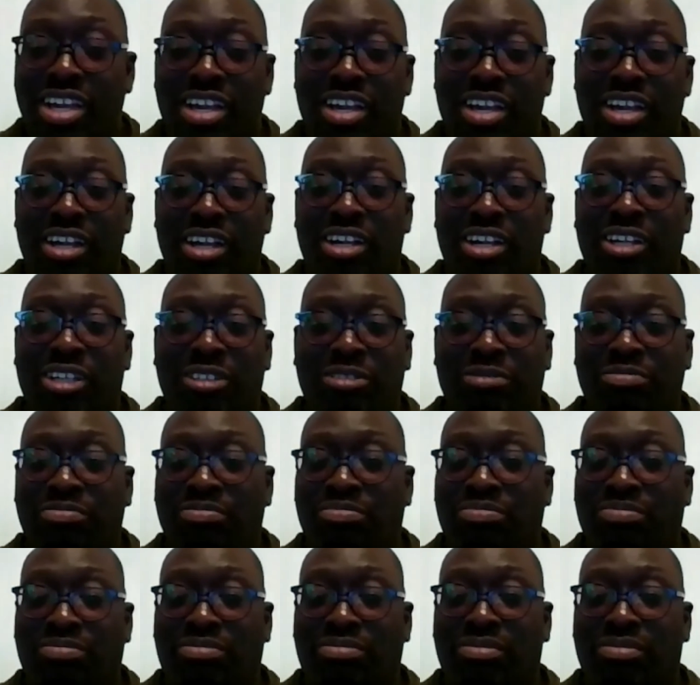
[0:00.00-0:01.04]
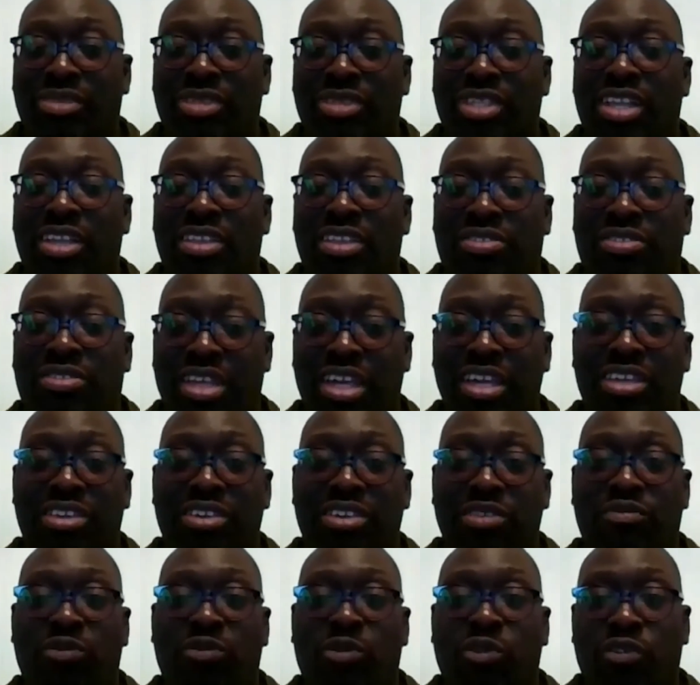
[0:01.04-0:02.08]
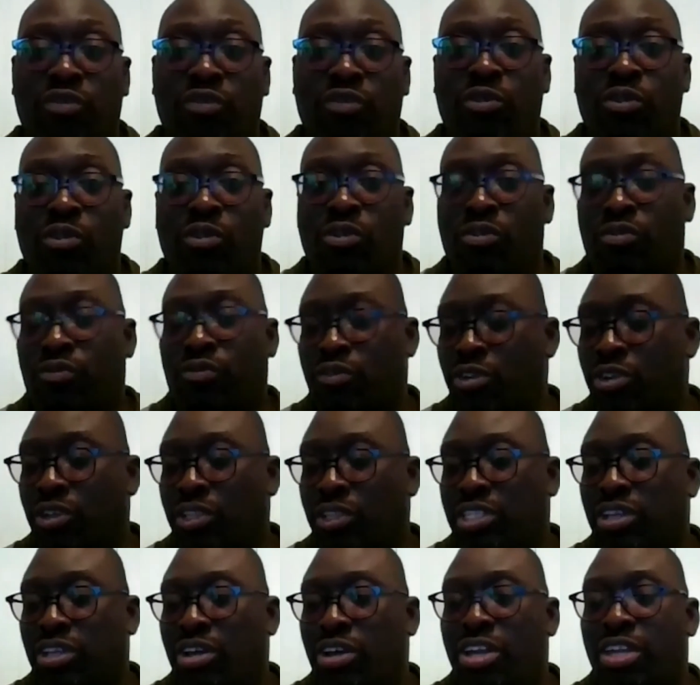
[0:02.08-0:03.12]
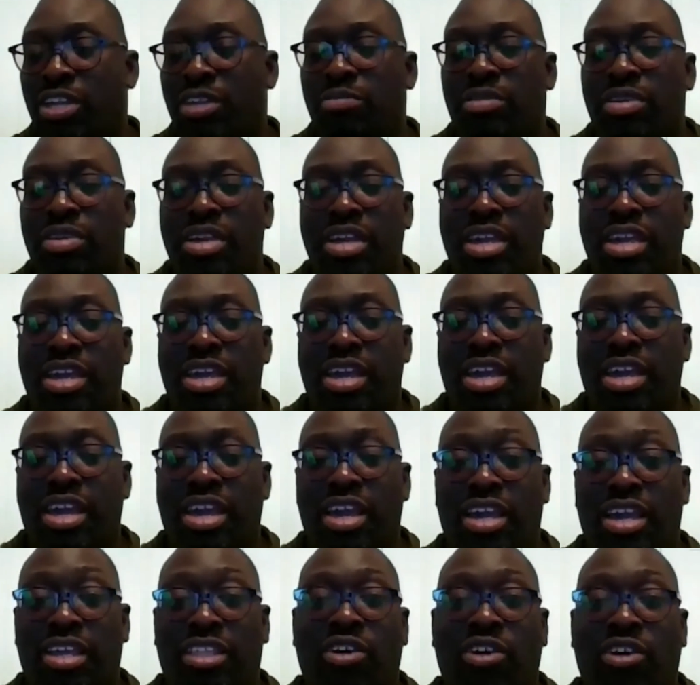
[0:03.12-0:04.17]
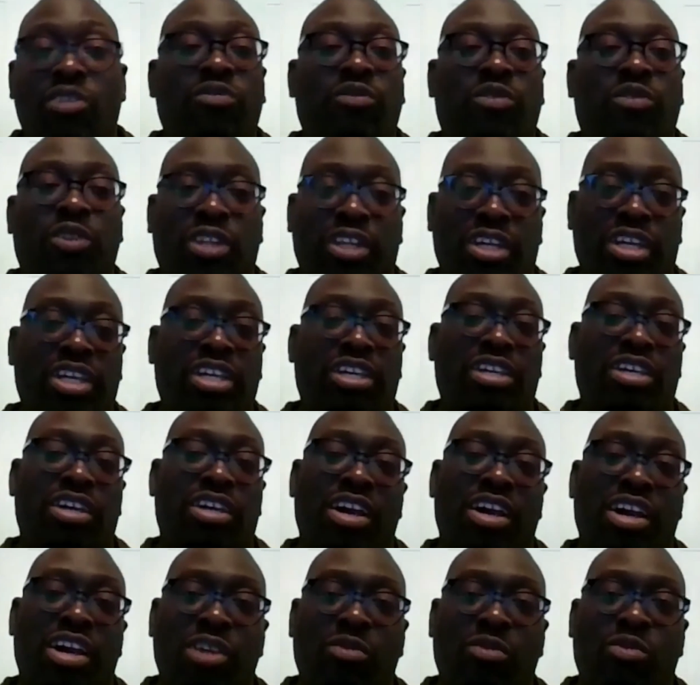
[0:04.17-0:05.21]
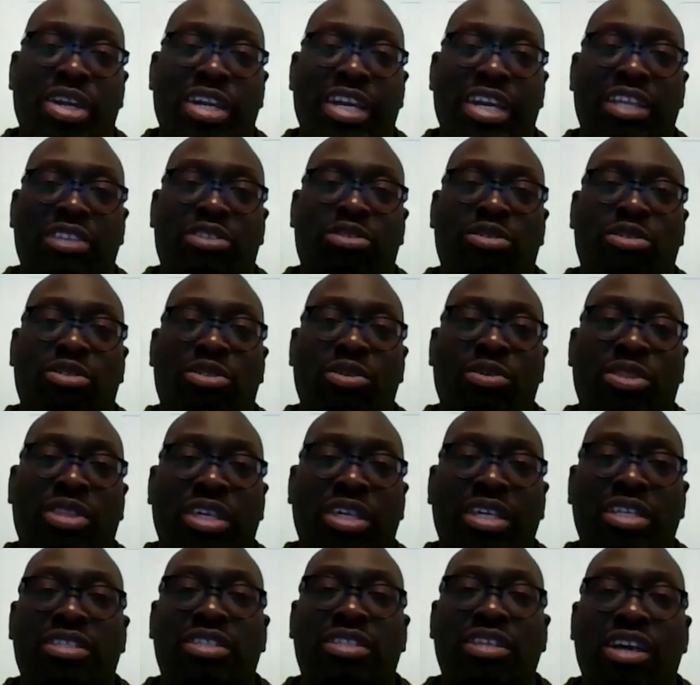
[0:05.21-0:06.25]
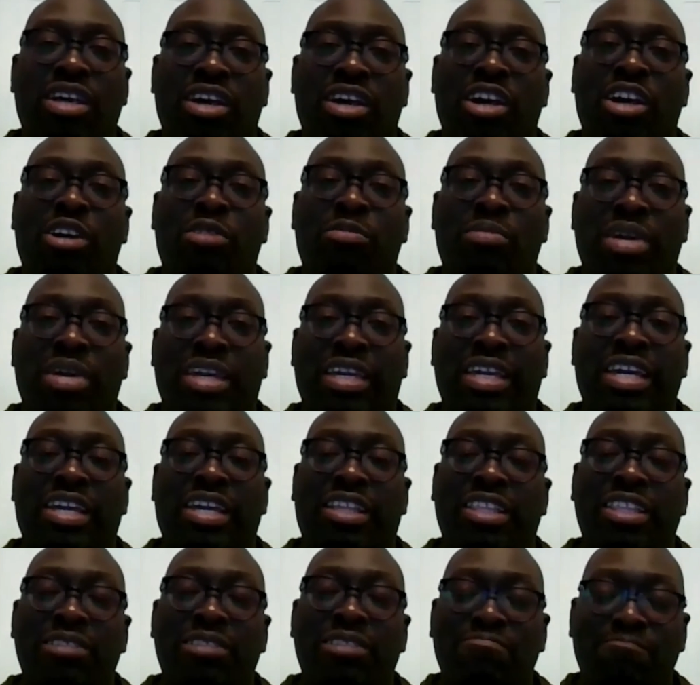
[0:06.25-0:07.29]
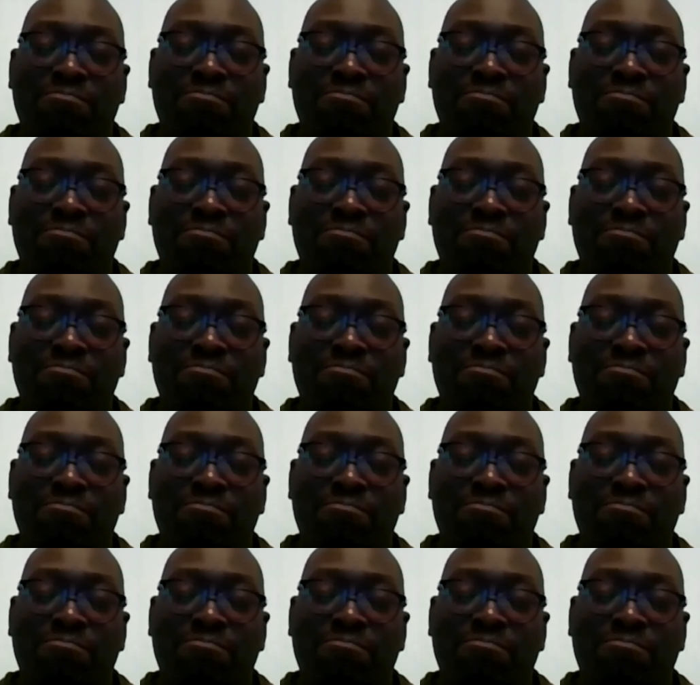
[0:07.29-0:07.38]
Thank you for your time, and hopefully we get to do this again.